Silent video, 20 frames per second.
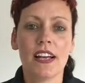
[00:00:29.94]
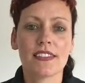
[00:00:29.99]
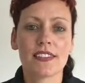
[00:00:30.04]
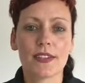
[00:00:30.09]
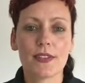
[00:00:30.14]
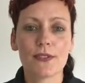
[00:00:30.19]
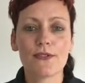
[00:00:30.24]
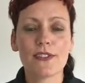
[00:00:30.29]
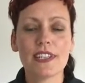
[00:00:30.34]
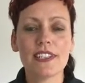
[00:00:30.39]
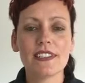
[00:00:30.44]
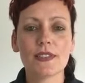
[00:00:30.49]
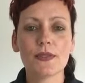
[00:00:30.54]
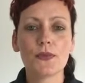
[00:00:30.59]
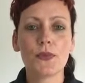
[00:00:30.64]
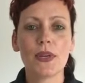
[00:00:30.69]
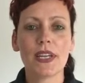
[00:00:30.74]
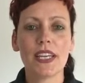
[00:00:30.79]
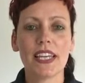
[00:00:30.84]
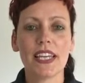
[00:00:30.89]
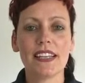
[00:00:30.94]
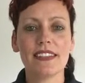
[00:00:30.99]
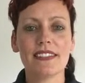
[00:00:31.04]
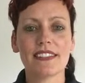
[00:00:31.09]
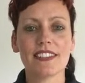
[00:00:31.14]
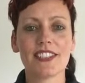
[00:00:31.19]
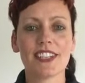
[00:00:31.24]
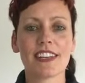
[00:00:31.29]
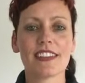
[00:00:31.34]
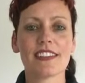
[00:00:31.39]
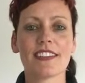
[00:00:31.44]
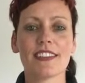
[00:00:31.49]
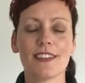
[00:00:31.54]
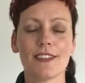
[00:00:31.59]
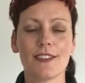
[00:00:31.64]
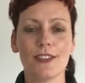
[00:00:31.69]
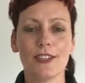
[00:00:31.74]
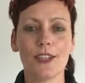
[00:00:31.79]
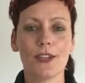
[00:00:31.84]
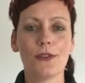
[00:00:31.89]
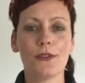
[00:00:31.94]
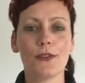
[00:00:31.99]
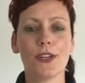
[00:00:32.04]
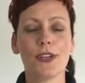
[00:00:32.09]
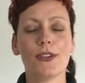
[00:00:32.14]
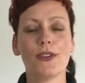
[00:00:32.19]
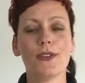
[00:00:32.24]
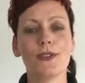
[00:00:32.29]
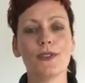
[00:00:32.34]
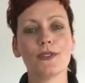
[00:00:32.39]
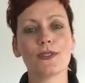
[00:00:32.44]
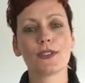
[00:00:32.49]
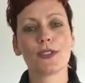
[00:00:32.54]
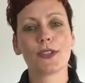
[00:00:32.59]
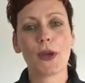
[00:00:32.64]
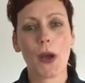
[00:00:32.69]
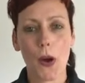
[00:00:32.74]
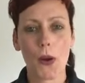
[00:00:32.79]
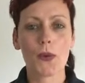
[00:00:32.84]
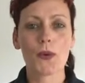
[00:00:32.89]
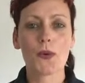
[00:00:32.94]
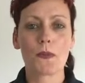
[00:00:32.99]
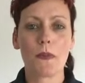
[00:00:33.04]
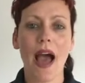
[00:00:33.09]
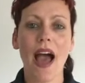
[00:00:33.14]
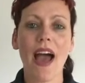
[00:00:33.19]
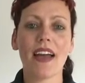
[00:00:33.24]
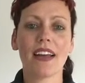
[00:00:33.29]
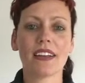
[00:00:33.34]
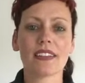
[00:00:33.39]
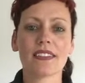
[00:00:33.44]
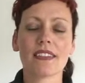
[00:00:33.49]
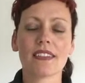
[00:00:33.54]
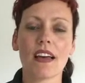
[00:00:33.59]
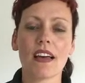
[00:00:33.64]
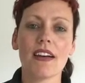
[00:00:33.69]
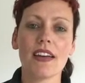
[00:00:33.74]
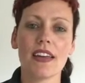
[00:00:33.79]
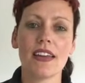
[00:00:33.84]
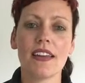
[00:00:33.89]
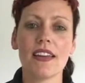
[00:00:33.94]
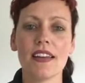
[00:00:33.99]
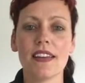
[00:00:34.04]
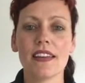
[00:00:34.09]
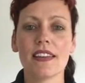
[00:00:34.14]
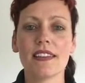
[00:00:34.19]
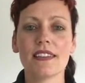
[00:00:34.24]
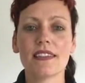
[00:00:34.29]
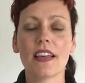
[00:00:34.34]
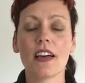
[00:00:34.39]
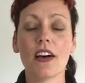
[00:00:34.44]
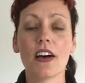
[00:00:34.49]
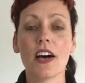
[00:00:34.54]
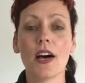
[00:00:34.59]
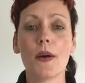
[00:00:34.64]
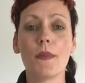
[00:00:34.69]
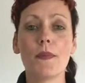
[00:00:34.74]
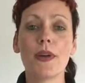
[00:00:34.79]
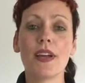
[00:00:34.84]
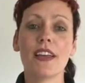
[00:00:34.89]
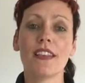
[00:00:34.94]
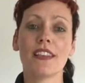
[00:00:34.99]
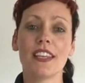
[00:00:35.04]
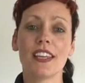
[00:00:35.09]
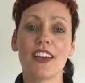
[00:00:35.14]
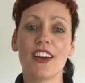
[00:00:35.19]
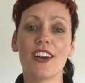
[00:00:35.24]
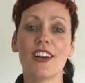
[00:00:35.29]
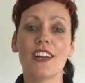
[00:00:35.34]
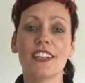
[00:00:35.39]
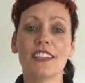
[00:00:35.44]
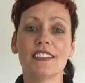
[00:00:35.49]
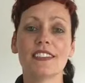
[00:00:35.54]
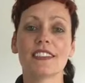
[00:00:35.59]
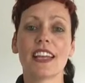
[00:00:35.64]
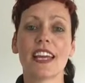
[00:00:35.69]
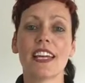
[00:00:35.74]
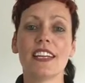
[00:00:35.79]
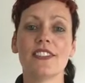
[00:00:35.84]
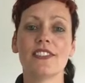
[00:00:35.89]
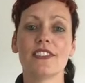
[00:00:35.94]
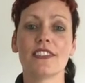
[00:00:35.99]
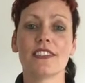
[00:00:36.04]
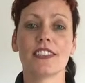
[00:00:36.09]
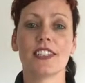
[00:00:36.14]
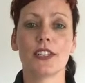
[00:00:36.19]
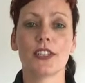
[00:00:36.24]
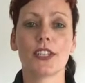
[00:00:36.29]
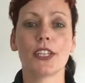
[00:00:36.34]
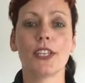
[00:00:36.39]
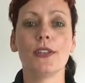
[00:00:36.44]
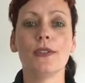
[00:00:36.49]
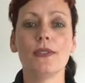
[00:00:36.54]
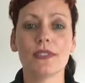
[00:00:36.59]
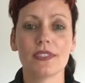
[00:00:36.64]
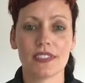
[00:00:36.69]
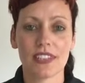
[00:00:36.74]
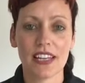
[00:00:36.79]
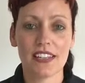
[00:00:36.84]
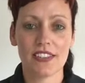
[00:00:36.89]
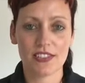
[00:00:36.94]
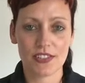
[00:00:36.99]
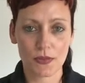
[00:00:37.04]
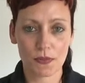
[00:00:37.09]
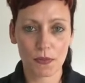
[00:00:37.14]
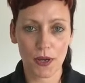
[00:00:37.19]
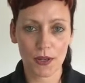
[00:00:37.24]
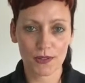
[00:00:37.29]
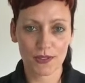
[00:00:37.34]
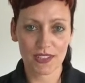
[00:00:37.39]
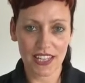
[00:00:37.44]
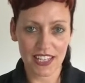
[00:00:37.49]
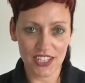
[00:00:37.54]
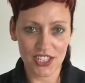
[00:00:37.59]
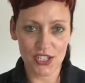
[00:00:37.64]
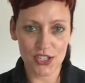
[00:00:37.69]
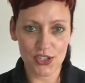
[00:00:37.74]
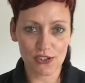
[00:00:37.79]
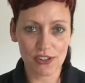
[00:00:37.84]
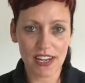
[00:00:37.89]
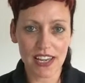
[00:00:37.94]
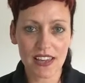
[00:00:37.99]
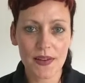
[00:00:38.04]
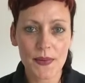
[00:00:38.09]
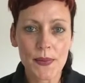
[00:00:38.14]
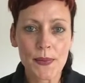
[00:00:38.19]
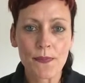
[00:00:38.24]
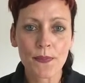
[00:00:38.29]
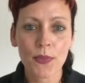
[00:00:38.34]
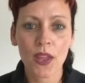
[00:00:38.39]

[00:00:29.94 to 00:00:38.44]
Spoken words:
So the reason we suggest that you use cold packs is in the early stages, the acute stages post-injury,